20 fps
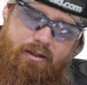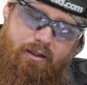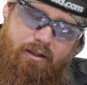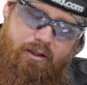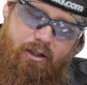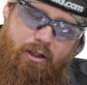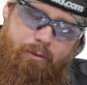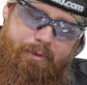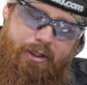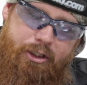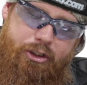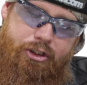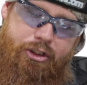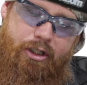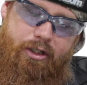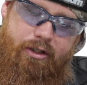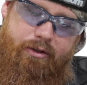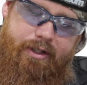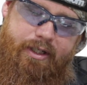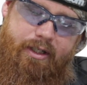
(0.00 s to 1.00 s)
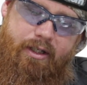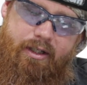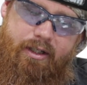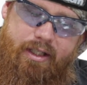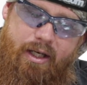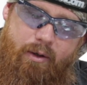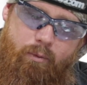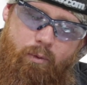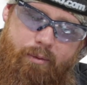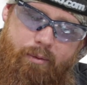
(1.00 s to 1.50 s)
a little bit of sugaring
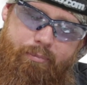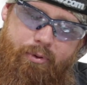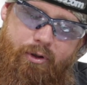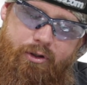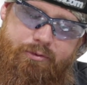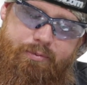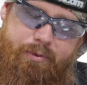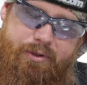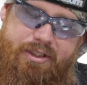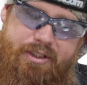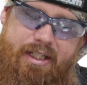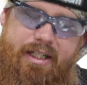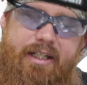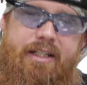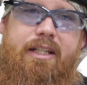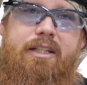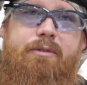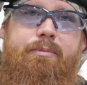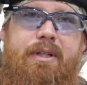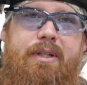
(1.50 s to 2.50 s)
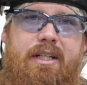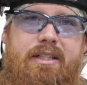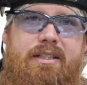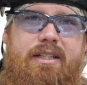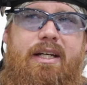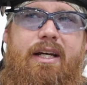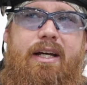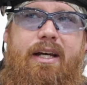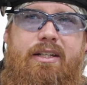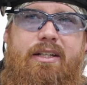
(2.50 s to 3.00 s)
on that one pulse per second. That's because
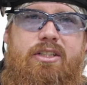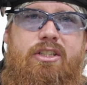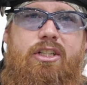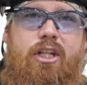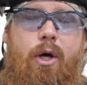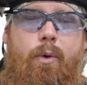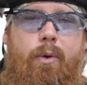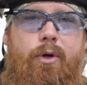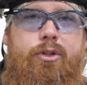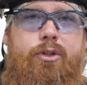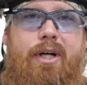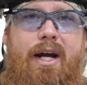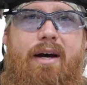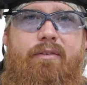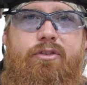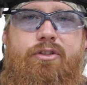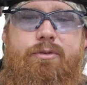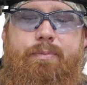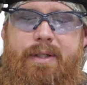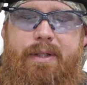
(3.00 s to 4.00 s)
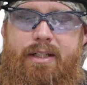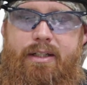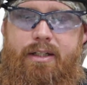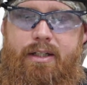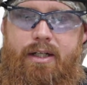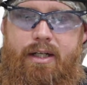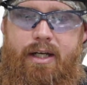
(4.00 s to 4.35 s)
I had a slower travel speed.